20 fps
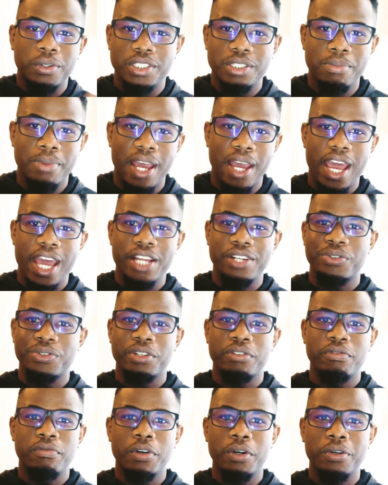in my
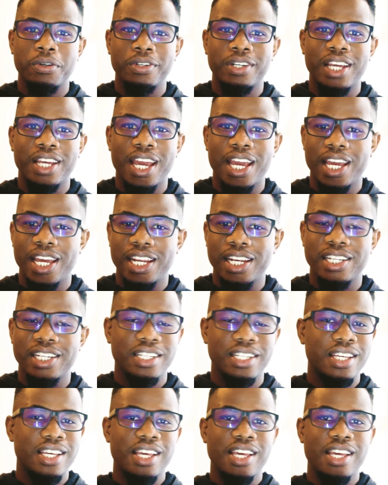Android phone, and